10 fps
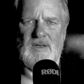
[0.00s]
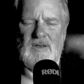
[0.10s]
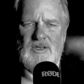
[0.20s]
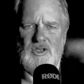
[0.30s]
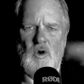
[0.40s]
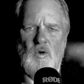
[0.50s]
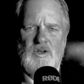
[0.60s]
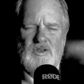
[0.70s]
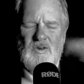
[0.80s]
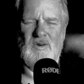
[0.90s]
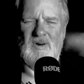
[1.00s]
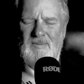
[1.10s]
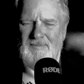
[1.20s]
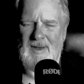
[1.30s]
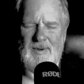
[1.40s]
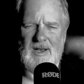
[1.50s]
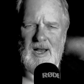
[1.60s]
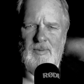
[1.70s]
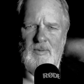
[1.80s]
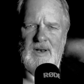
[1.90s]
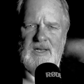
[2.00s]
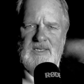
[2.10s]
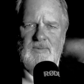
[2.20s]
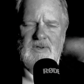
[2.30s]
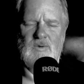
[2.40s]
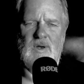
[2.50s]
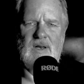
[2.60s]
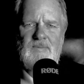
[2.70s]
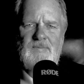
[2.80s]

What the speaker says: jokes or maybe a couple minutes in between.